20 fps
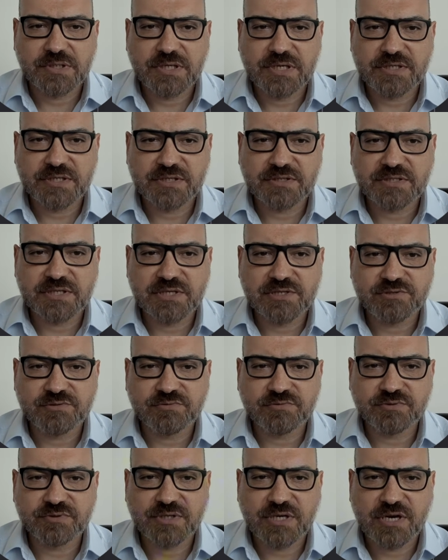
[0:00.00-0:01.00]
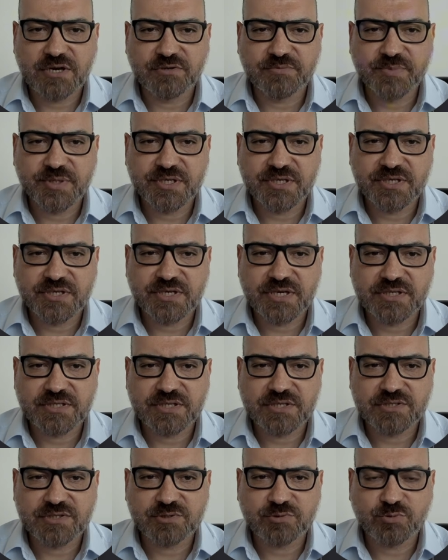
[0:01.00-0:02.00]
and it tells you how many
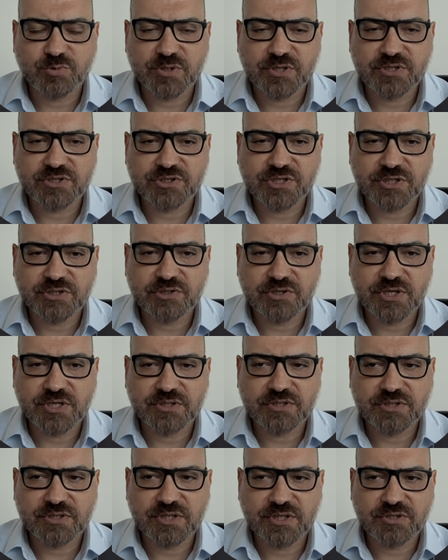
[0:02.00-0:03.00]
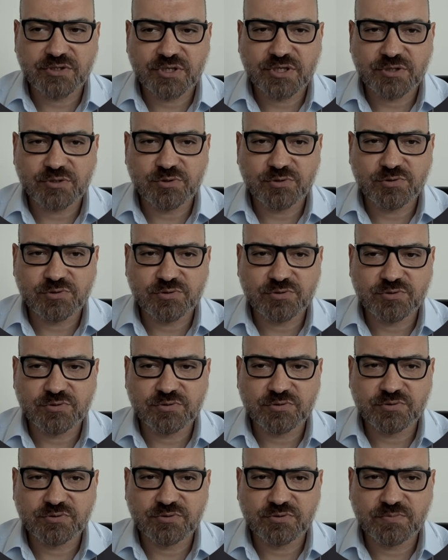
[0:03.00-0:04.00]
credits were generated, and you can also